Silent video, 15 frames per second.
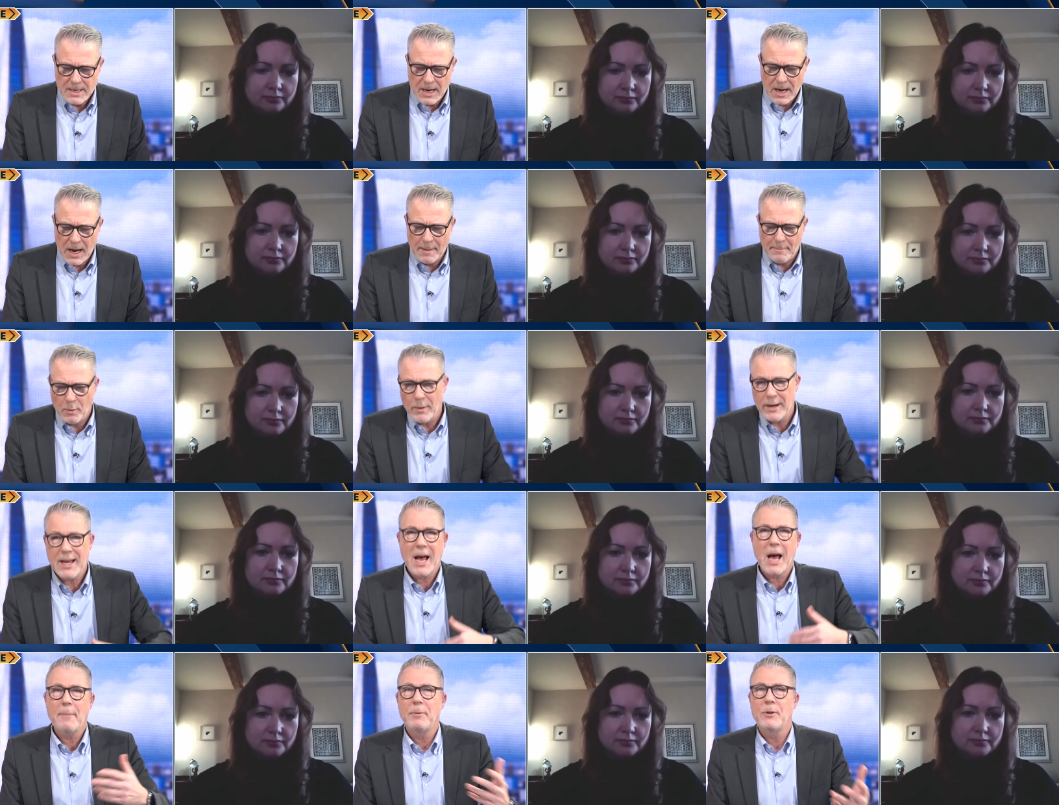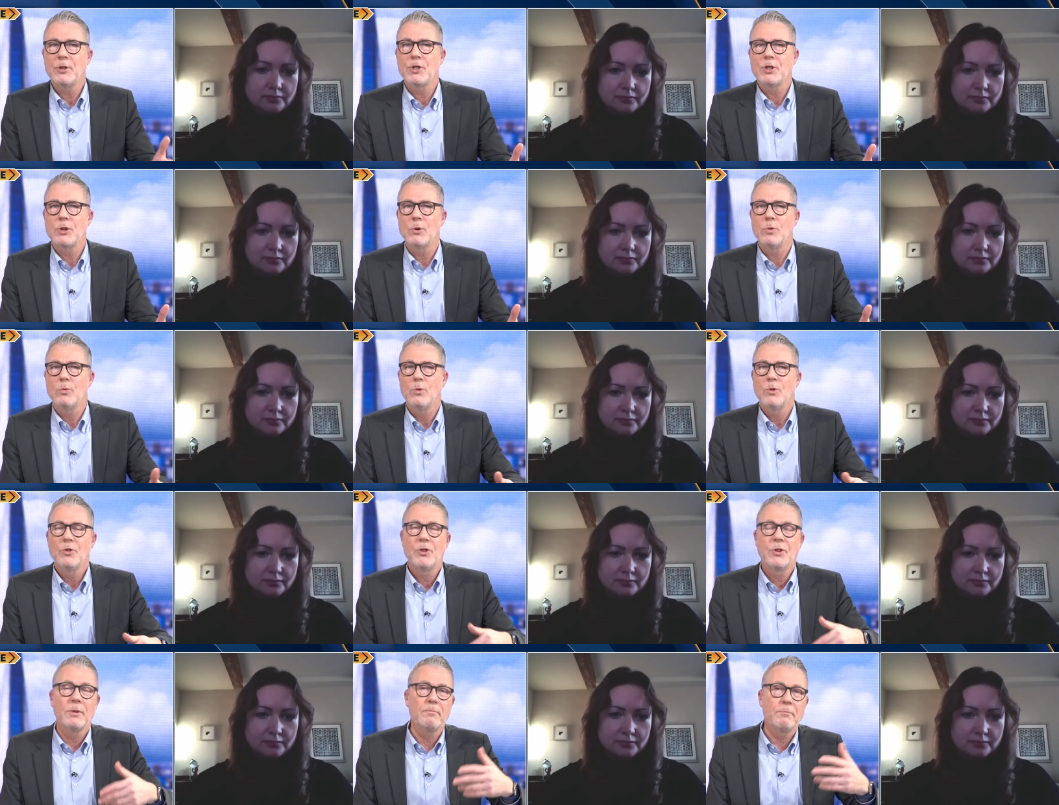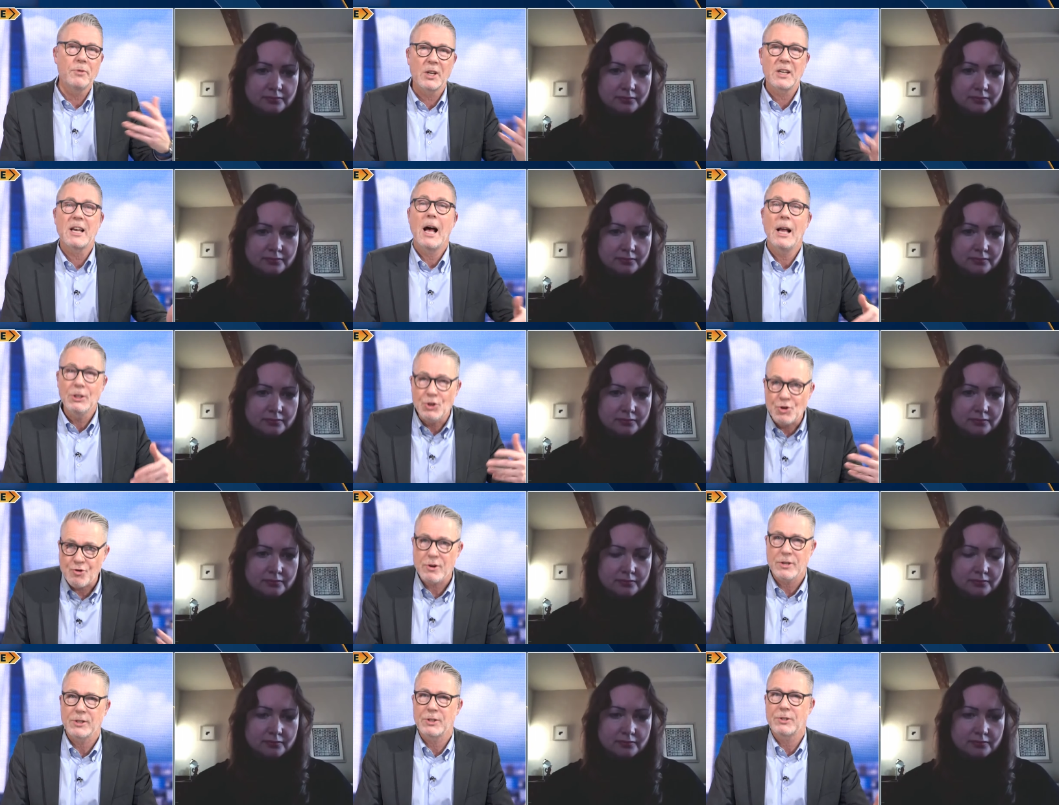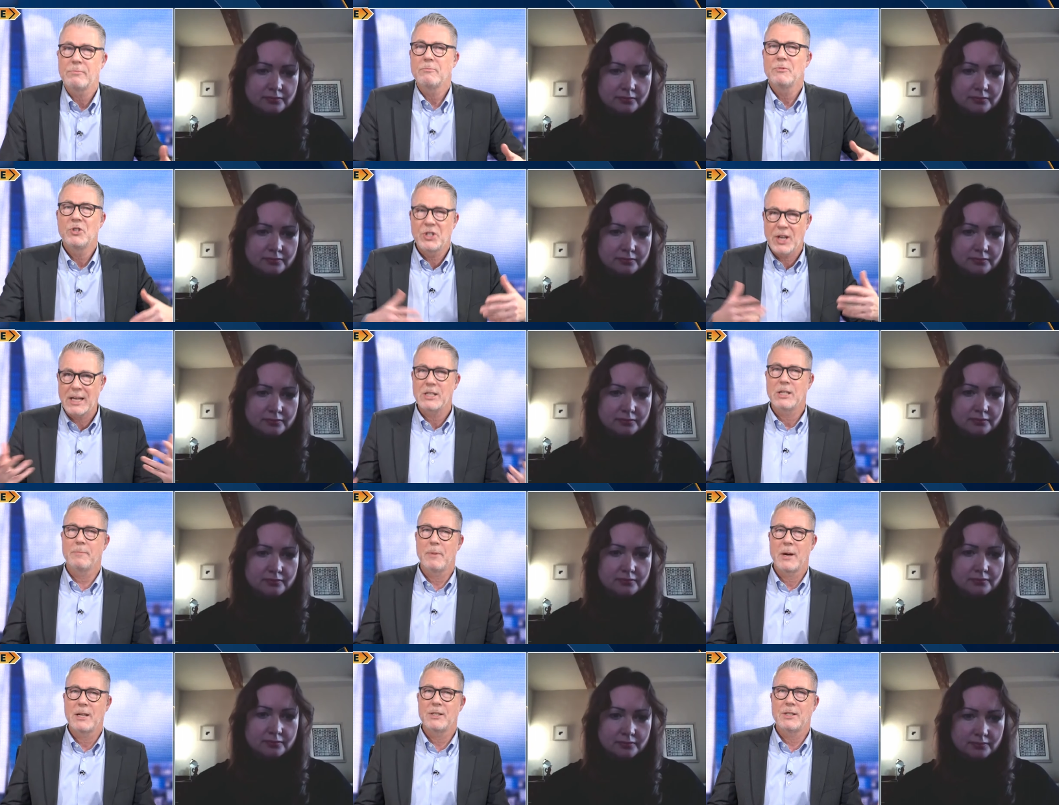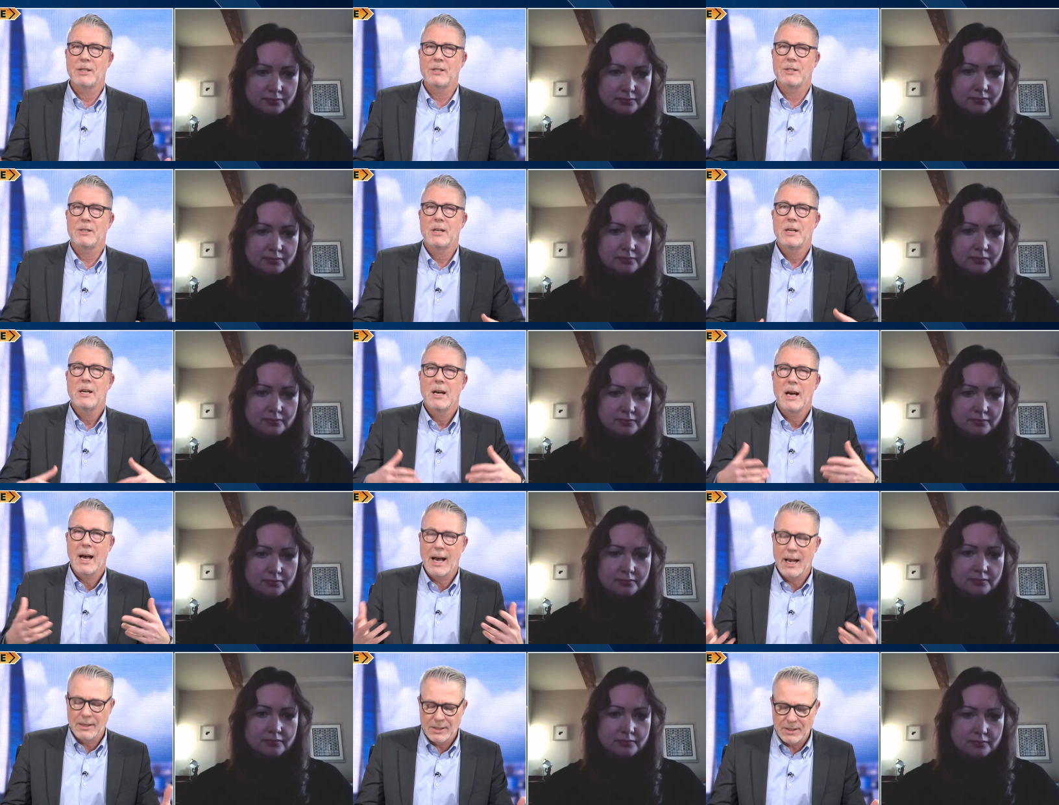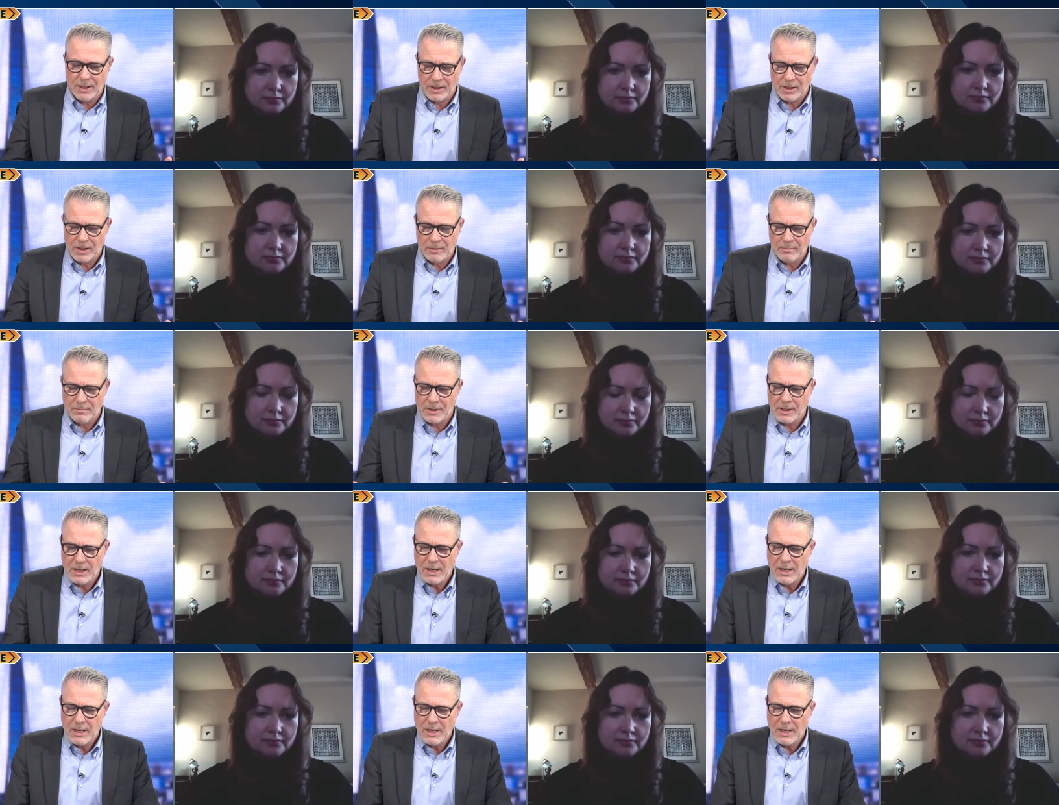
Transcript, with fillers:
Speaker 1: Uh, but when it happens to the, the country's databases and systems,